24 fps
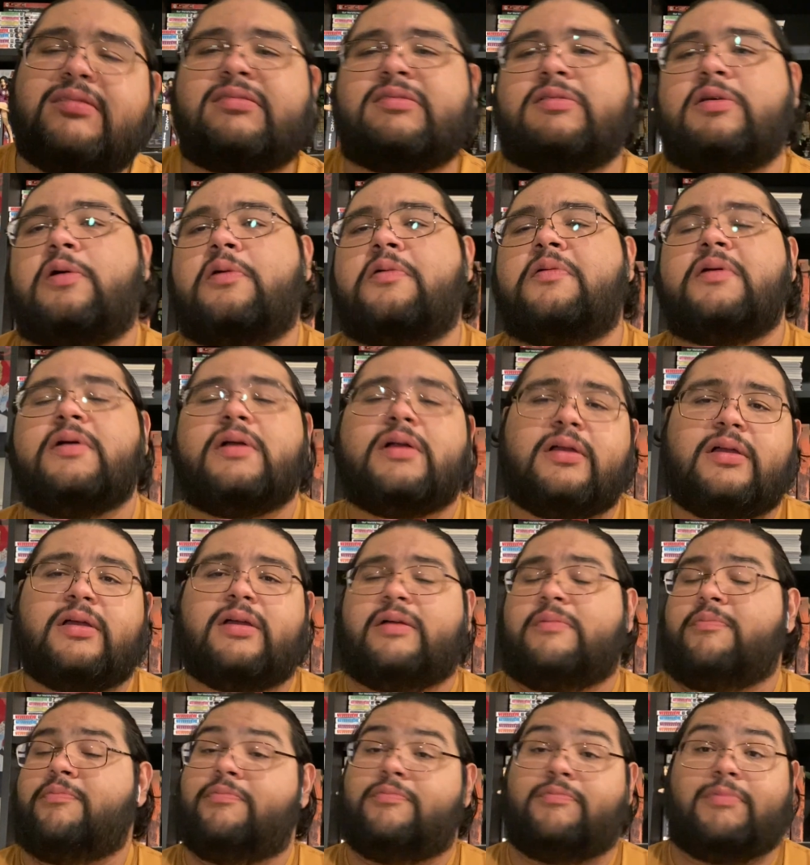So
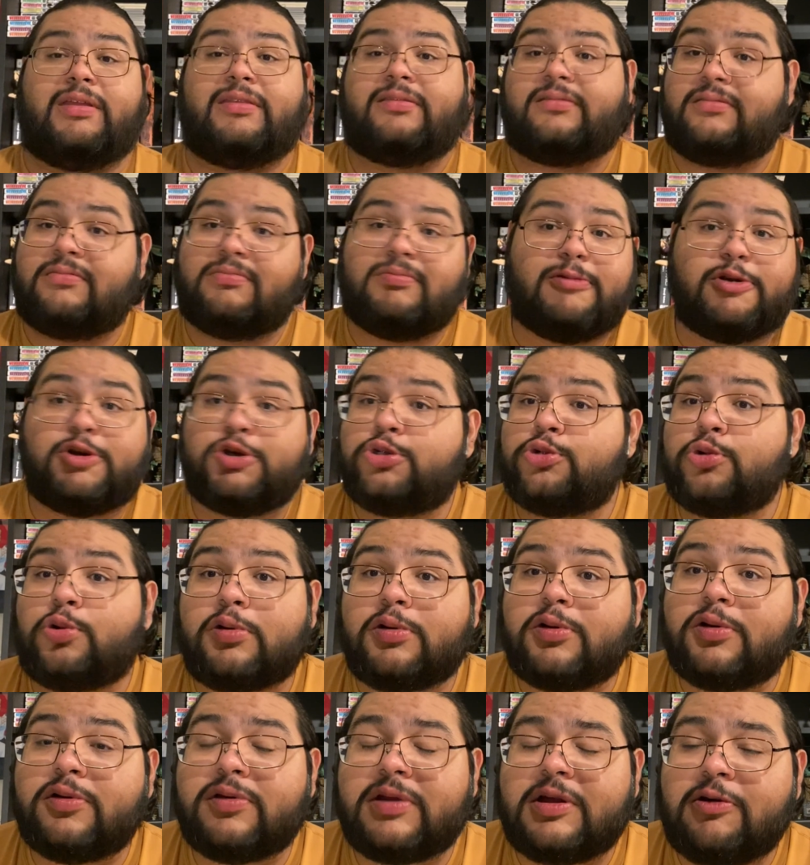it's
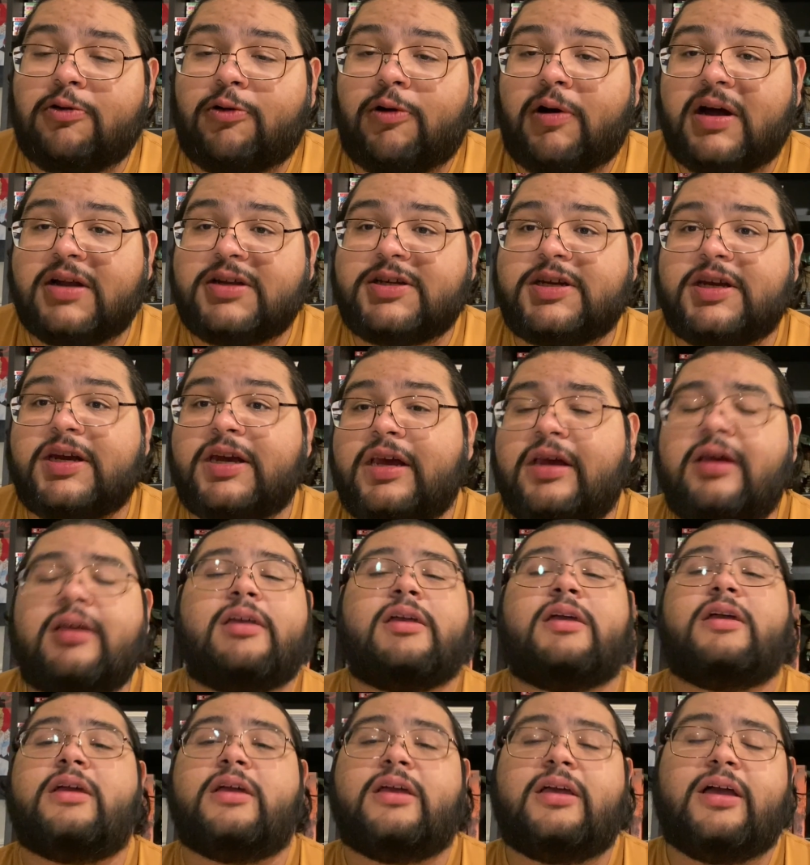shorter than watching
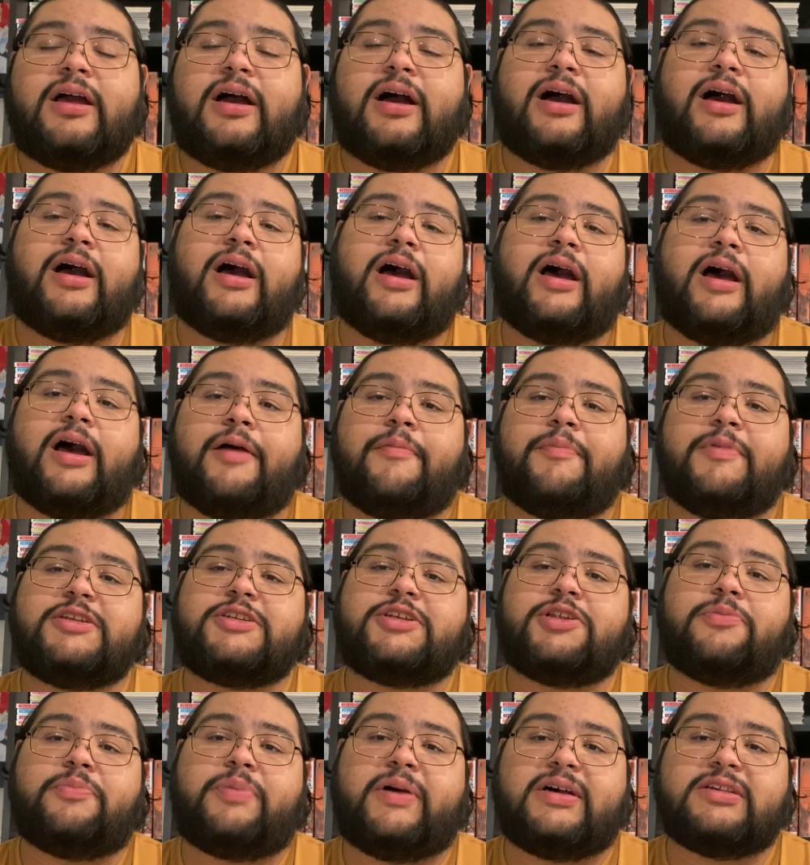
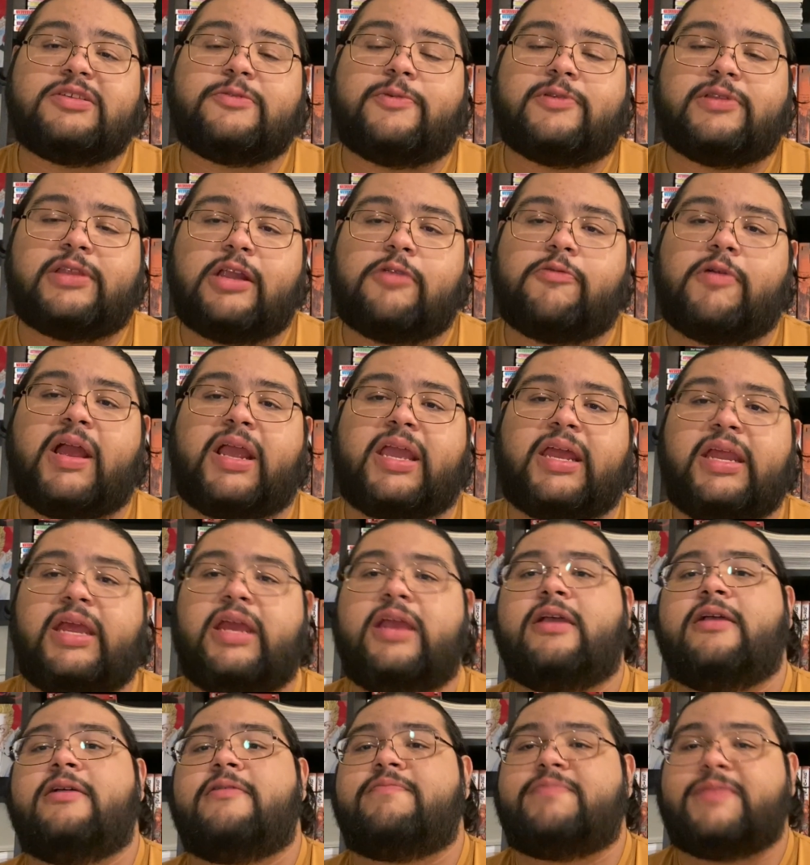Mission Impossible Dead
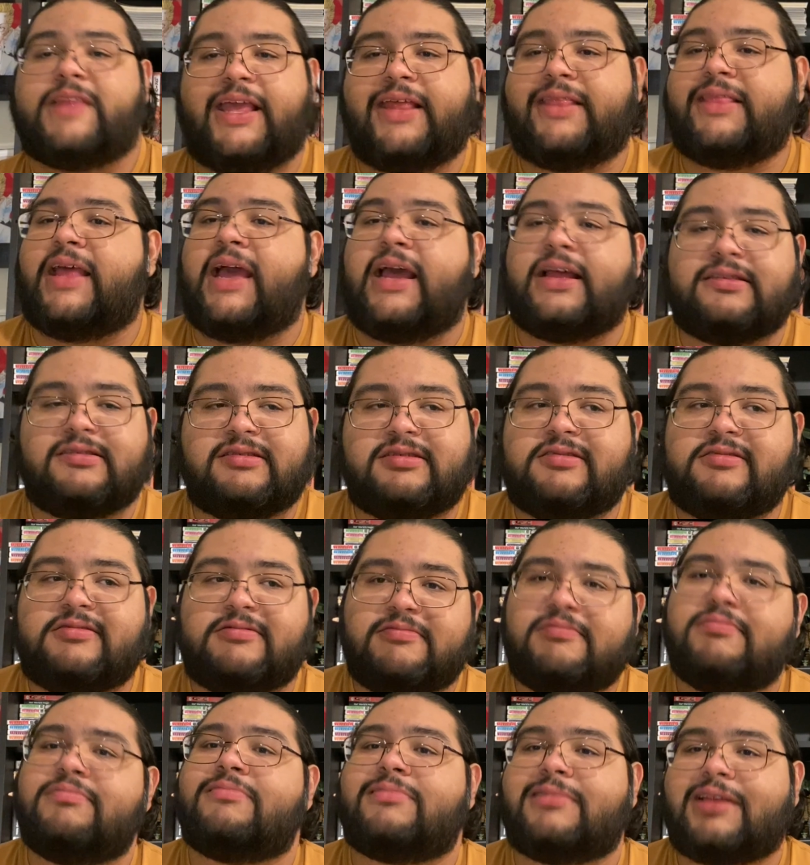Reckoning, and that's
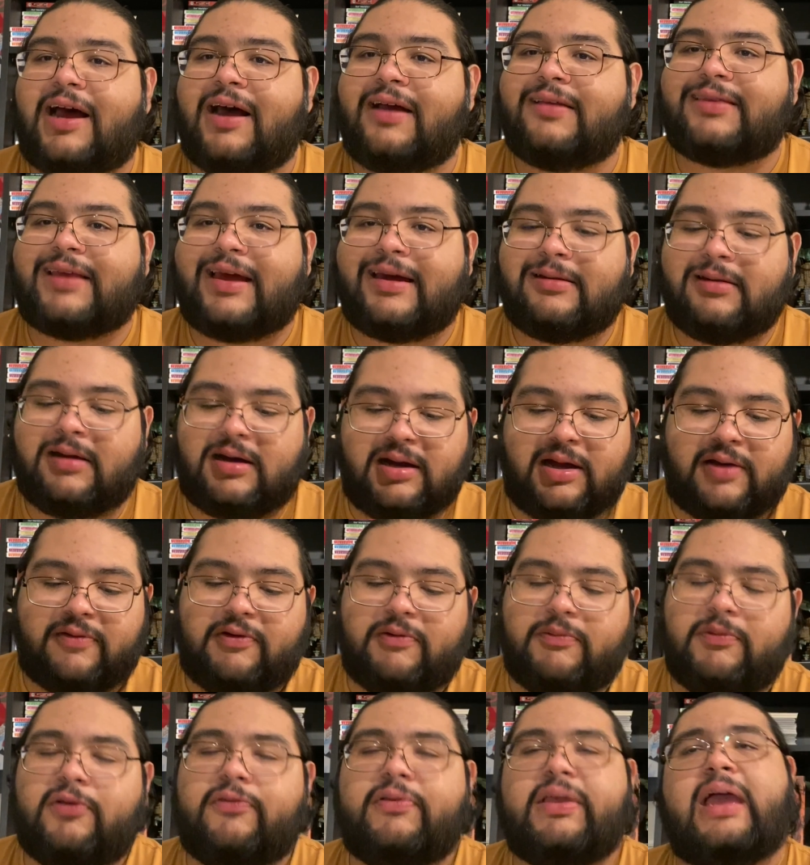not that long of a
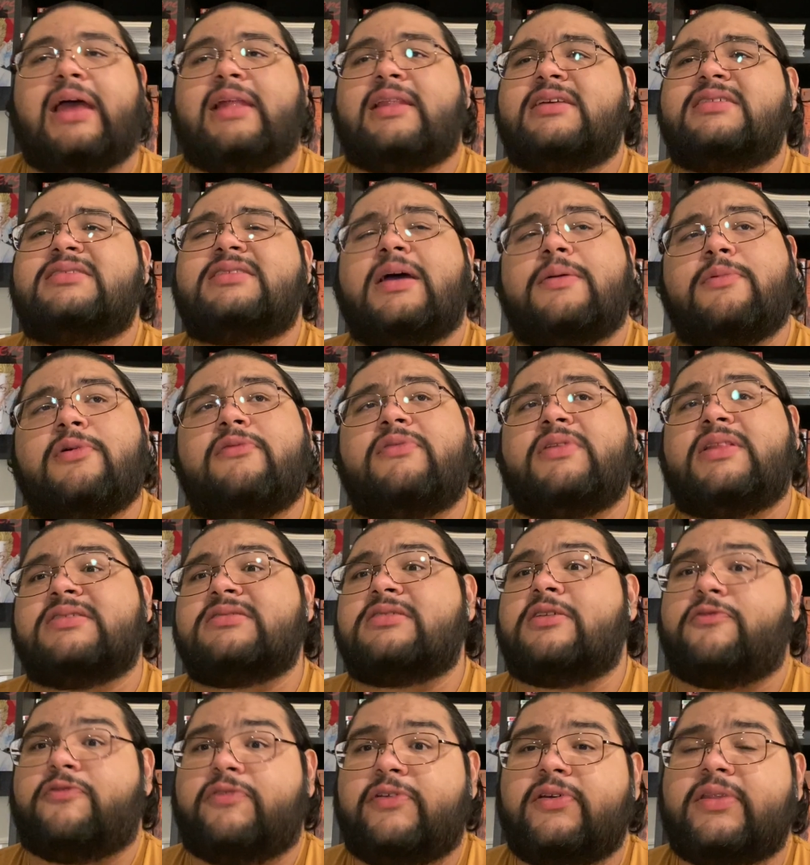movie. At least that movie
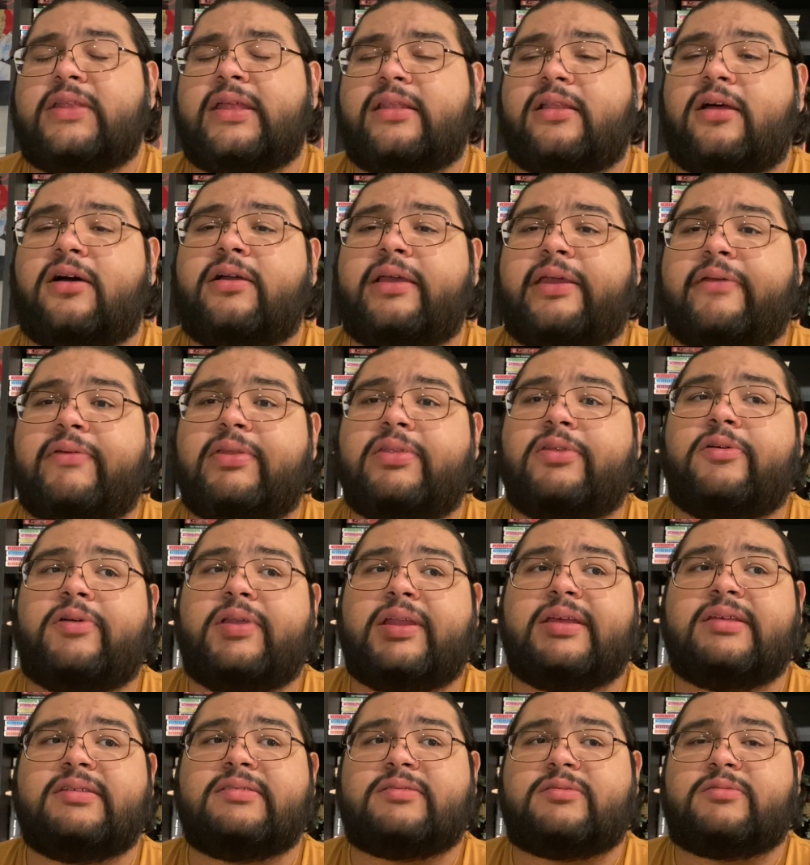doesn't feel that long, even though it
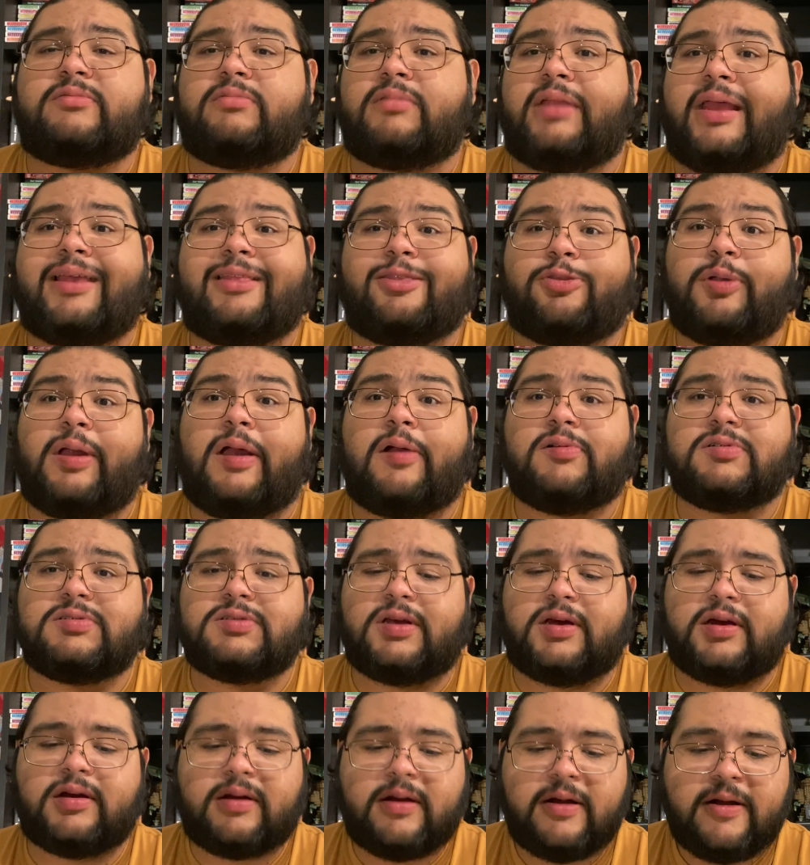is like 3 hours
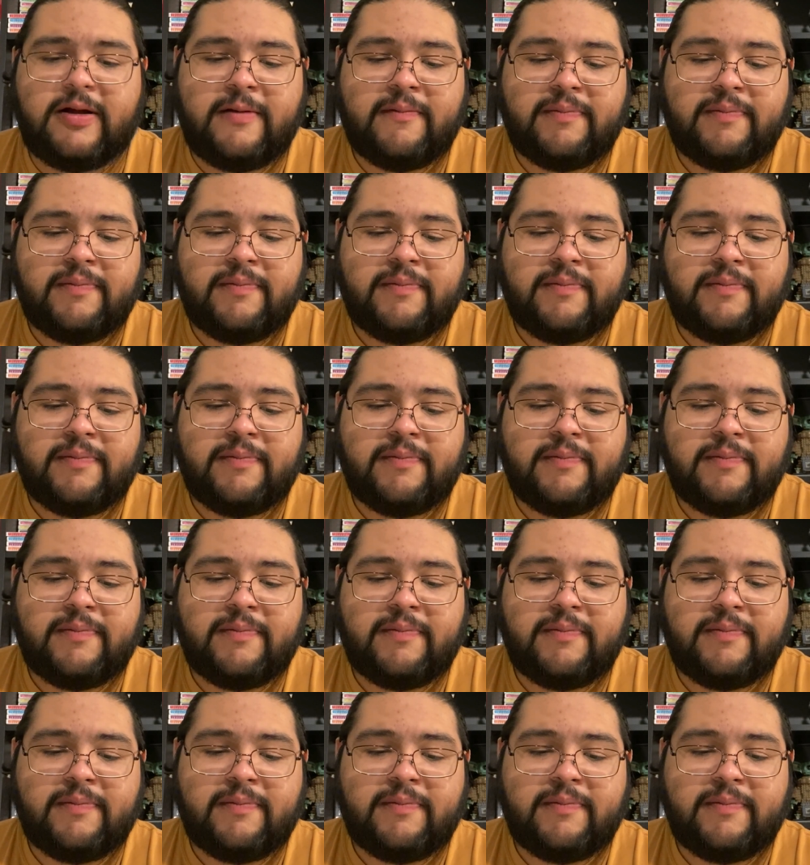long.